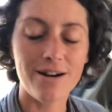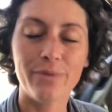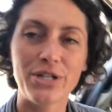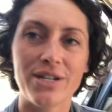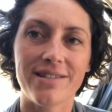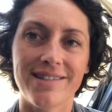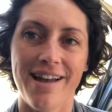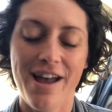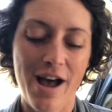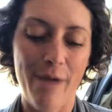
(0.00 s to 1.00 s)
which is
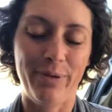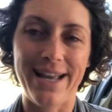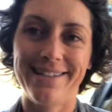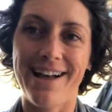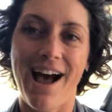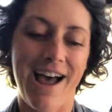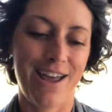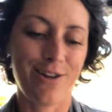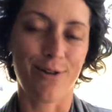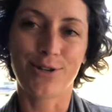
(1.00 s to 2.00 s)
a place I
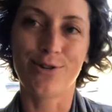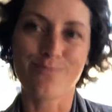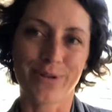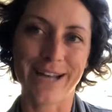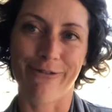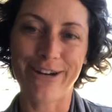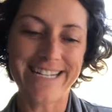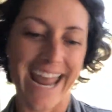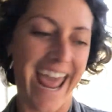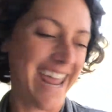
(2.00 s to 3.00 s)
go to almost every
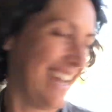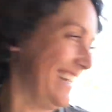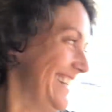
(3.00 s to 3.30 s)
day,